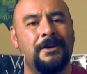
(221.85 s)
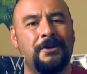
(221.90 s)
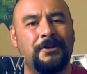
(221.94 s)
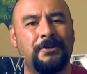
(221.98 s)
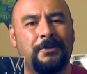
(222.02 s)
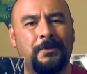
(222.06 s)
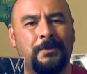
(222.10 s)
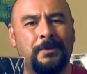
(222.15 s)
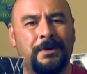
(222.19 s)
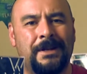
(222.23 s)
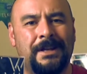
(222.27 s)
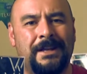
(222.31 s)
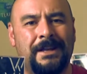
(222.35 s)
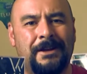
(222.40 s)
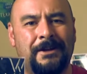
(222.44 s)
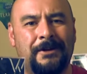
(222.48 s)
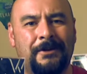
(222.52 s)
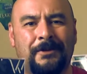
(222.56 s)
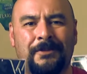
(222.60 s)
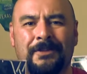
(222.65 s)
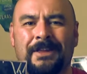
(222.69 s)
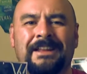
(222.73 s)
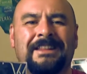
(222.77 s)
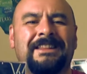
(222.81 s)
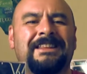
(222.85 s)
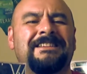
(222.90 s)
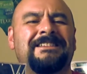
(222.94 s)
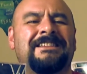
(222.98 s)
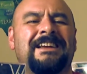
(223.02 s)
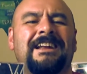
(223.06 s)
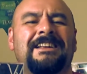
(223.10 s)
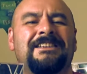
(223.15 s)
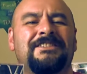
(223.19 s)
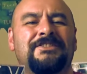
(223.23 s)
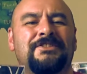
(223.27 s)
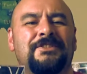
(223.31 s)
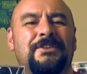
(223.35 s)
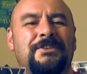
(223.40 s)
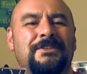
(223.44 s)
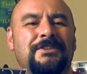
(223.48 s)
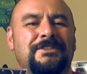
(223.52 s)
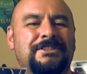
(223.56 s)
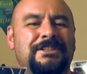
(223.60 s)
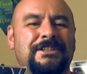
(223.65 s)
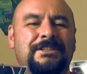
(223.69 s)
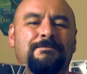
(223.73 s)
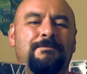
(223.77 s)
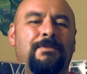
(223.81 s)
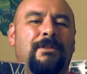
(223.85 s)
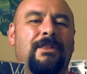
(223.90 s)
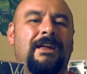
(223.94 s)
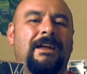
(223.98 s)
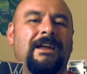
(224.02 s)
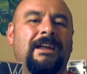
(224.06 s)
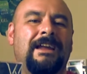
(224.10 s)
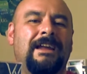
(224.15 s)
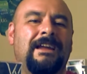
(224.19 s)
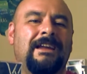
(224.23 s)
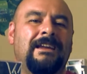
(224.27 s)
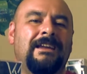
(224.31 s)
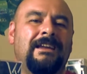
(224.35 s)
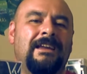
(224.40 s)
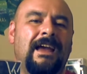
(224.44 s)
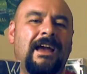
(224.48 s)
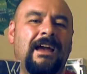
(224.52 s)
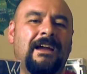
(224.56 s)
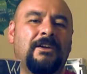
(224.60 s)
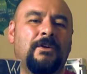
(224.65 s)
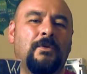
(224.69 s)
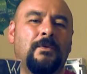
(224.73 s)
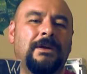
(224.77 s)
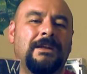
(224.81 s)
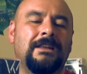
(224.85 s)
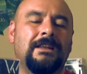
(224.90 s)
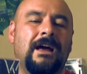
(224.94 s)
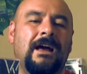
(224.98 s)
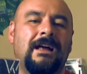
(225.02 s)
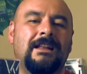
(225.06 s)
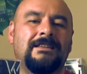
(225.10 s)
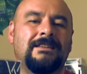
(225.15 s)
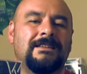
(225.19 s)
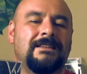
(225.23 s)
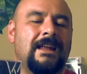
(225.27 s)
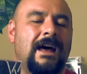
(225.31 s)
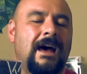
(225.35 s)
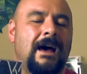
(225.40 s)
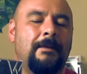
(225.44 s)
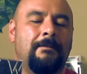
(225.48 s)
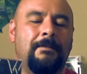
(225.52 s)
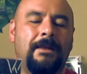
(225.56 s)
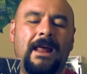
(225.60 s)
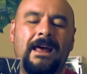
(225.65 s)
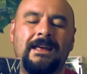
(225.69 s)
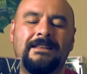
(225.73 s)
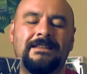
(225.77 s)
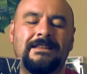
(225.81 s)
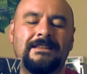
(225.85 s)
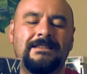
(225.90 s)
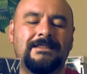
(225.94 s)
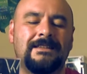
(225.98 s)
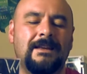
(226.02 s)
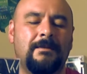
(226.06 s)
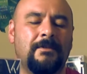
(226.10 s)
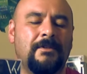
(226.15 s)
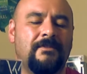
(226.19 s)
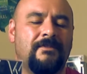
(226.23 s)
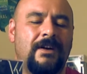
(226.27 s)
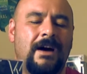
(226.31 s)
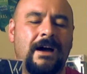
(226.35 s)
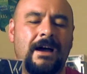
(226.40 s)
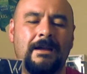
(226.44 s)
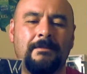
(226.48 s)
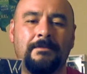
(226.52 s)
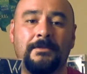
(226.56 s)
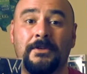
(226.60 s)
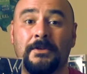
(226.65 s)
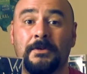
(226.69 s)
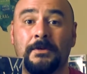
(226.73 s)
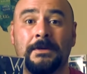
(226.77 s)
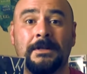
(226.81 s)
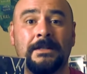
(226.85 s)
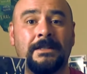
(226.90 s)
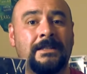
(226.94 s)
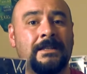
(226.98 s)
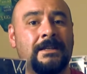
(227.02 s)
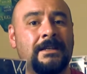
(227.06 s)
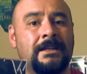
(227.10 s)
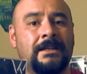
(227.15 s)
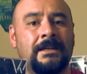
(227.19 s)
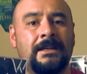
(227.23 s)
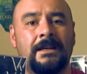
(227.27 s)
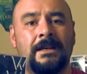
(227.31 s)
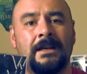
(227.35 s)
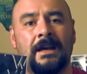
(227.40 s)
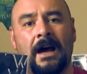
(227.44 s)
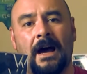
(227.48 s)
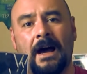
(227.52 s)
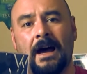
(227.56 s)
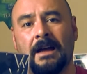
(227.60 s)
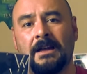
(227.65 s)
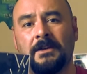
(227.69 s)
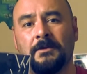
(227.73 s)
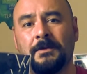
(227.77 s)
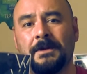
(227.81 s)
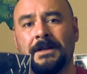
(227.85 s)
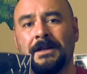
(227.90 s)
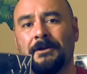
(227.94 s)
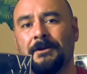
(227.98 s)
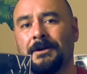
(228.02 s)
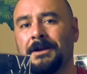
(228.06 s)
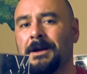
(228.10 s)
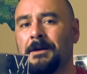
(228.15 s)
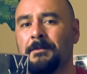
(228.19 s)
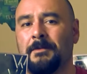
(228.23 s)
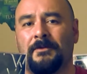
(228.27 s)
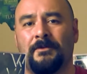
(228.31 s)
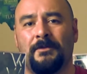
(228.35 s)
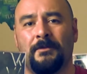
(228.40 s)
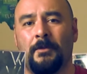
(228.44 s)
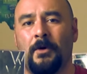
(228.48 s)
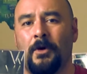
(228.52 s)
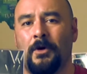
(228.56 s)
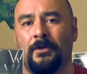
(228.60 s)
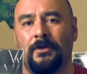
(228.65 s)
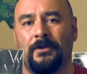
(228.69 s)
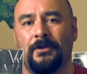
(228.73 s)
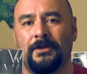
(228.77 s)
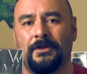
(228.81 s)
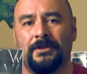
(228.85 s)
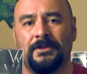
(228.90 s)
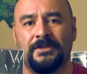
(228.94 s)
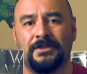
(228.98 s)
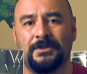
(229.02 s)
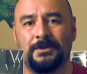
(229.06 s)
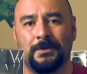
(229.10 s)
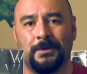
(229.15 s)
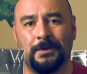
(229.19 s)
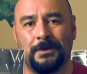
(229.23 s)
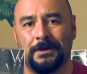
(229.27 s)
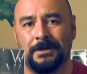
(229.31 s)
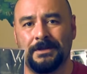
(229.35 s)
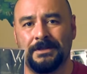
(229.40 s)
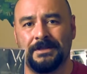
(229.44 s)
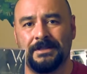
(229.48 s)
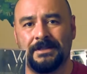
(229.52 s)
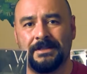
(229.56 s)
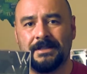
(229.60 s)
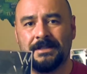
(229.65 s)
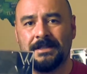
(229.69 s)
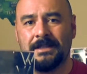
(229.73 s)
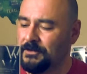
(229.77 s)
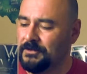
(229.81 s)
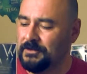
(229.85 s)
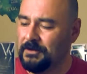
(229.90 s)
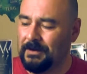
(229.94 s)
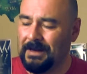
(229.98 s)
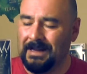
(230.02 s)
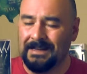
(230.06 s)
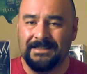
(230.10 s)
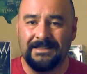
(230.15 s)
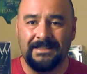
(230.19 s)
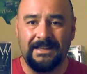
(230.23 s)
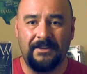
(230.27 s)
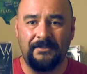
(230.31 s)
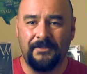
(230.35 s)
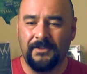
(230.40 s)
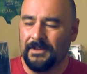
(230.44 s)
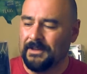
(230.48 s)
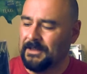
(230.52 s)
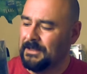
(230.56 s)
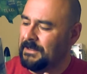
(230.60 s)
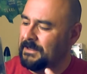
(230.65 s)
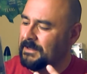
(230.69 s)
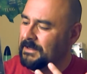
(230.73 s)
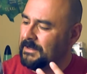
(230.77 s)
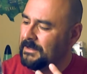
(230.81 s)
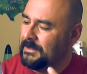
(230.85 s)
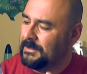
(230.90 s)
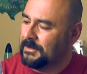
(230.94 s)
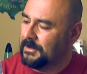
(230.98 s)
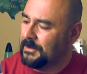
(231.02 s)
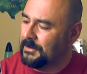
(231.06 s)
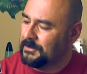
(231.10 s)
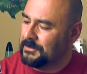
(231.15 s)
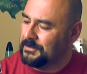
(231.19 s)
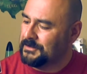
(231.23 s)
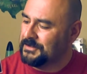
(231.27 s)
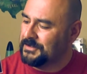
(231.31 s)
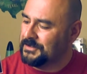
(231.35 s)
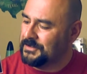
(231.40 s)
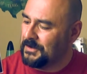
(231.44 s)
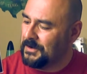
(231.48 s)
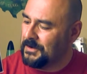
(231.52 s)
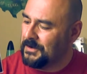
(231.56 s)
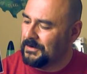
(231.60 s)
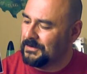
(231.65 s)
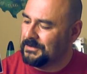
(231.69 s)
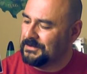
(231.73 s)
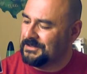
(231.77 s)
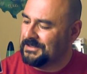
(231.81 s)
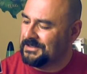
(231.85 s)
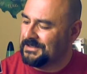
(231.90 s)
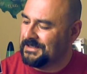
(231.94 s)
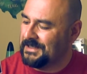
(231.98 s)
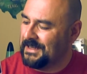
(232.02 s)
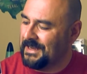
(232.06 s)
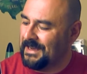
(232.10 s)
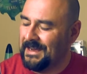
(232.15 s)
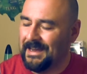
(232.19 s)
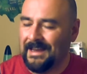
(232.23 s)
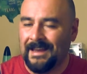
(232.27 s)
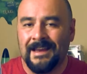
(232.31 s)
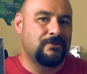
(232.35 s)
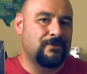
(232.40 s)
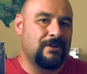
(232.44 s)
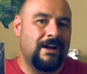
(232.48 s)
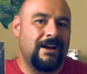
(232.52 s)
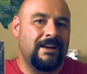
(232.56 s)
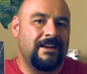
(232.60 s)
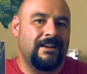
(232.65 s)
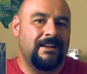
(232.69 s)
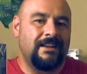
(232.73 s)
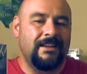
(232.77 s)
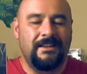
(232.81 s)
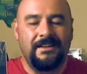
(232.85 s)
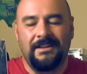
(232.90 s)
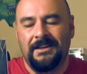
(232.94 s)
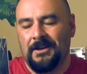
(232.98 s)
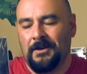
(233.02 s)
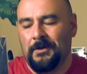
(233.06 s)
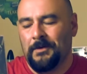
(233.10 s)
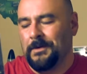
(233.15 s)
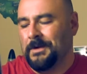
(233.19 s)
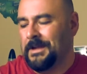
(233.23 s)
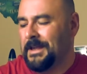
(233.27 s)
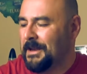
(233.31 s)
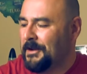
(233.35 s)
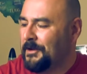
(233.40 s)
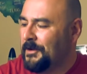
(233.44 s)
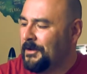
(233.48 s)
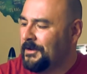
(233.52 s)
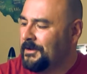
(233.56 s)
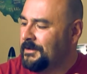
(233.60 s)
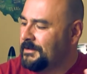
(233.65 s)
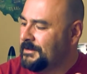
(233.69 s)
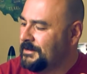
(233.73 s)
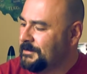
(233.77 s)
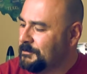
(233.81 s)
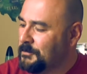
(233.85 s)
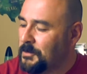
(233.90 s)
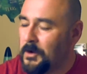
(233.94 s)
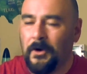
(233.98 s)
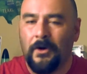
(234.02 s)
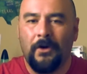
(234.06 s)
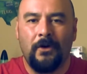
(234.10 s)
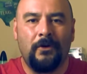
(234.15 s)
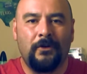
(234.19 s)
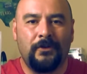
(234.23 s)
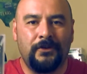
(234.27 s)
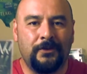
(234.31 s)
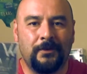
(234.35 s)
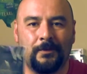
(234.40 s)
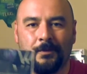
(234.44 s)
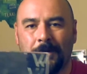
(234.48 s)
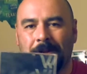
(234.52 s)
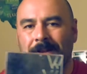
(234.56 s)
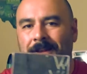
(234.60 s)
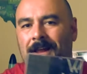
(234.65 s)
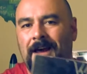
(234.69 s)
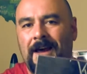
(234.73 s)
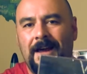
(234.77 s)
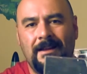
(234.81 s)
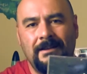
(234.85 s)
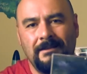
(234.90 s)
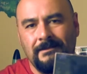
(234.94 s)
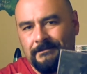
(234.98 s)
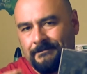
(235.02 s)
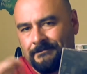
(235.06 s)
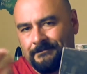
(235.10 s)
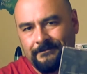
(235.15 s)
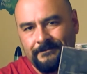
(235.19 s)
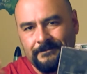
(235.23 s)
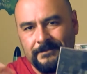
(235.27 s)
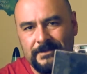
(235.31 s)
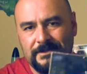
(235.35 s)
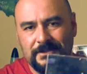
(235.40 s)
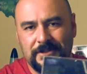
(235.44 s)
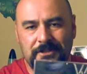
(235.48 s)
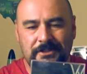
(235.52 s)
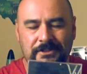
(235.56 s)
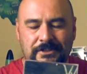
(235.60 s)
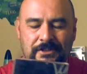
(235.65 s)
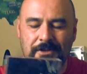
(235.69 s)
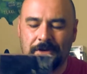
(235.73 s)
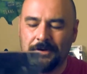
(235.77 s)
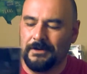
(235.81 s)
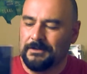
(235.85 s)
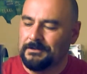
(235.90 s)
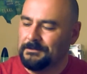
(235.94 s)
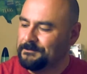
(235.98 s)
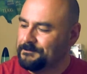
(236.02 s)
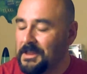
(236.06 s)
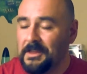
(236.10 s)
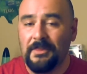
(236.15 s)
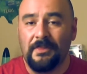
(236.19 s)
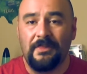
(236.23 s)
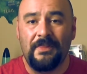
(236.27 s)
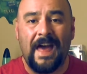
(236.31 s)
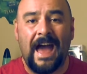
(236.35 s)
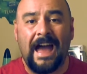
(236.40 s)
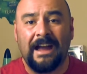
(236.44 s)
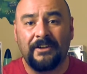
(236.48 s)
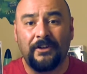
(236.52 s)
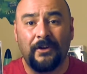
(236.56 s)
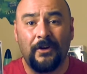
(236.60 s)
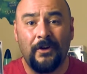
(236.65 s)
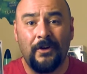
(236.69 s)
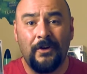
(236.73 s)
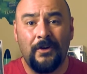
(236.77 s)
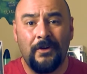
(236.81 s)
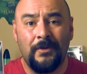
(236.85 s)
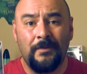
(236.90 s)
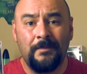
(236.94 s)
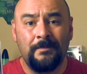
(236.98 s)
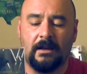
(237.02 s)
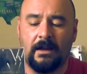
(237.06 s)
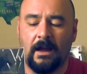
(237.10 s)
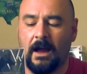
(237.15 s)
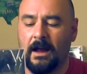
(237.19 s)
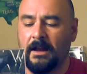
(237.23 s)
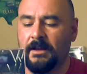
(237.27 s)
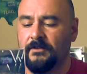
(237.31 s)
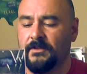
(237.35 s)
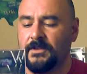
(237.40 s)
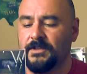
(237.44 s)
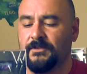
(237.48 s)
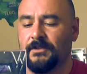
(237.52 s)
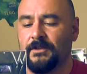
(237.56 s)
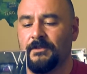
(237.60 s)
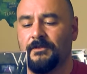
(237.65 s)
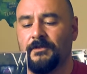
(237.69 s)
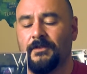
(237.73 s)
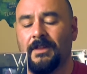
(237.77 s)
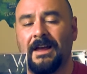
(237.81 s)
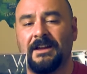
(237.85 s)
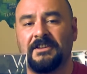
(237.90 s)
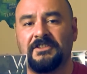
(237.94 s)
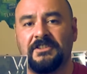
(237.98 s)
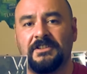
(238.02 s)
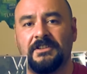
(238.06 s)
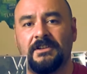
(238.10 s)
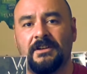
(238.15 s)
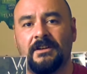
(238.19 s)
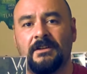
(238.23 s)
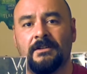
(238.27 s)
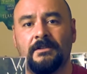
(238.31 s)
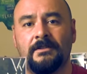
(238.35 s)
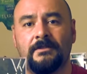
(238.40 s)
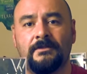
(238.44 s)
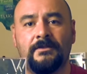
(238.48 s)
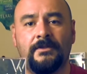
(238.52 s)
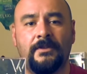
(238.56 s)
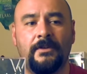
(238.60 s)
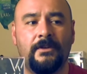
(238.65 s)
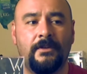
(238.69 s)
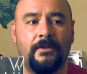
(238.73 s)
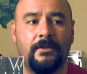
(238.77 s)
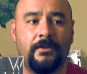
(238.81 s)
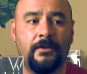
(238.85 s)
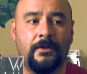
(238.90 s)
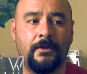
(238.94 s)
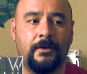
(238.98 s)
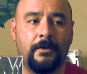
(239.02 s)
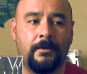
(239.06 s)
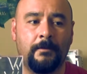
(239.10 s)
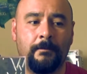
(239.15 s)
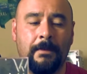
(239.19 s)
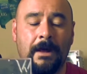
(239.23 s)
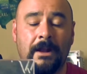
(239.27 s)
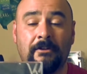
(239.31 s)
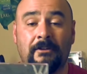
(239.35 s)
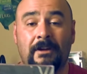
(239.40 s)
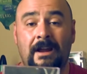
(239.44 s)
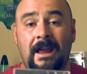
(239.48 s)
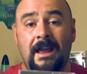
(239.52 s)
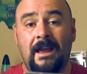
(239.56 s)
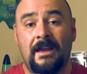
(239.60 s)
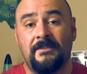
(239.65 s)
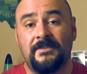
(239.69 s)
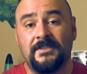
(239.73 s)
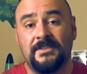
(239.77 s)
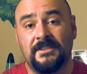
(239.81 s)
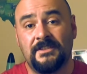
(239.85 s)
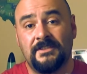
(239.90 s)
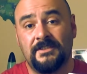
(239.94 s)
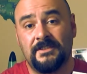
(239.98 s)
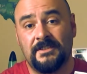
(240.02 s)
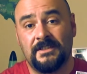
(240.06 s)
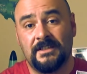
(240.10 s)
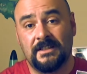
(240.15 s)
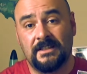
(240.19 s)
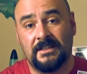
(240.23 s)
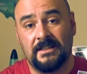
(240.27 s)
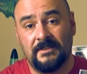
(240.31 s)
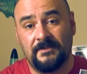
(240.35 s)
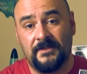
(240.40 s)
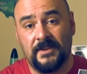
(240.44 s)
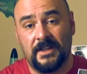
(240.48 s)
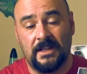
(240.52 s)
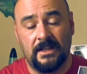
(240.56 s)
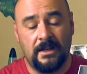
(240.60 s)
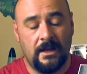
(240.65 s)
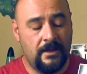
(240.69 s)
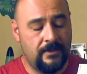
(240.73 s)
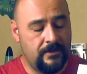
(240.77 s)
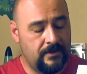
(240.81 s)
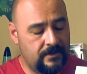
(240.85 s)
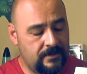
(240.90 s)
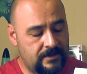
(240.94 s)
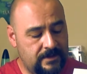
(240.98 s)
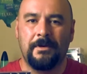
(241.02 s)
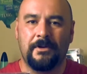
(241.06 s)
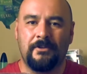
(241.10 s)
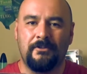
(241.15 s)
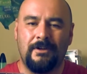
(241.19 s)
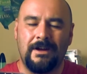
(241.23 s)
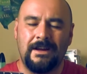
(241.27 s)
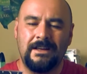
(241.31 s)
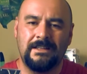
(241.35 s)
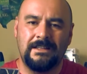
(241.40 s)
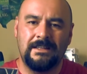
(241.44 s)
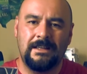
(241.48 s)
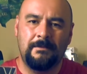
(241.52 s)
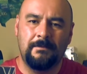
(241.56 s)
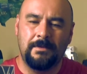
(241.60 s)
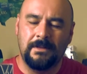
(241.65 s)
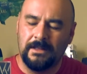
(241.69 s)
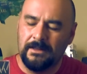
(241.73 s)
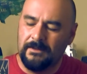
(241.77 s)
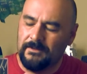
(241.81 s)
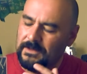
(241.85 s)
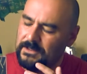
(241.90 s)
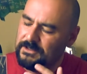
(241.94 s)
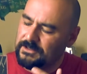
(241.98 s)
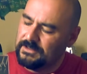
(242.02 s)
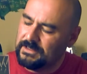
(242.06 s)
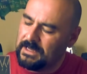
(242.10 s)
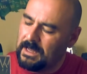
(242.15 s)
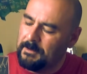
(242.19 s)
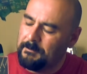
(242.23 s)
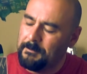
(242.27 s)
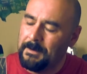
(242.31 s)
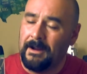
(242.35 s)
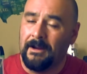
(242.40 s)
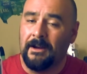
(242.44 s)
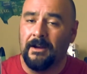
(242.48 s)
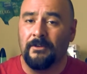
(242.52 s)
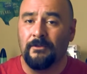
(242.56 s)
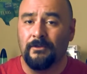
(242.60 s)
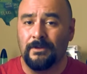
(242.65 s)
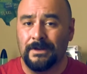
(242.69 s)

you would hear like these kind of songs just playing, echoing nonstop. It has a summer vibe to it. Uh, you would hear it coming from all the, the stores. So that's definitely a, a good song. Just uh, trying to, you know, hit on some girls or whatnot. It's a good song. That girl kind of is a reflection of their better halves and significant others. But Krayzie, I believe, he just got married